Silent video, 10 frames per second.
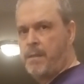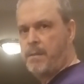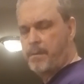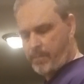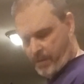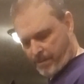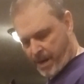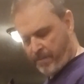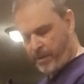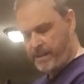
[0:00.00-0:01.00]
when
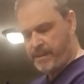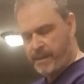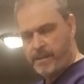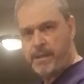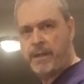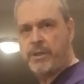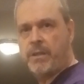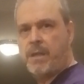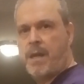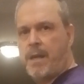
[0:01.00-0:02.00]
my wrist is touching
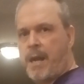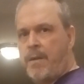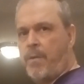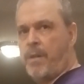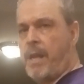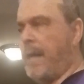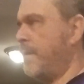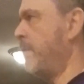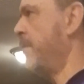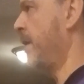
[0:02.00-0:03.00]
the gun, I know where the
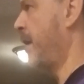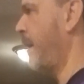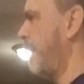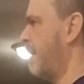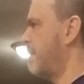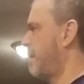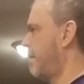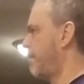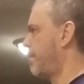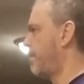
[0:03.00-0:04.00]
handle of the gun is.
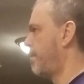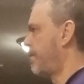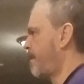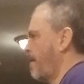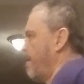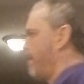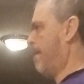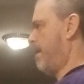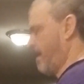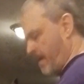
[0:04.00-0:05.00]

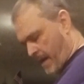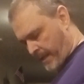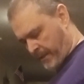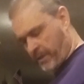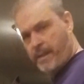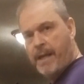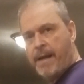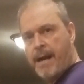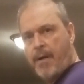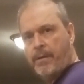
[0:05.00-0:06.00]
I can just get
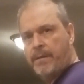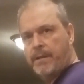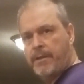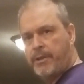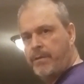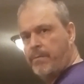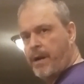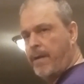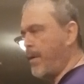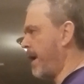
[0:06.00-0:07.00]
it out and shoot
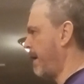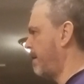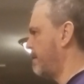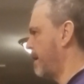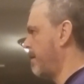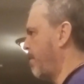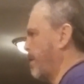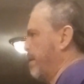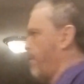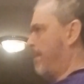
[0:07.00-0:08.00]
right away because I know where the grip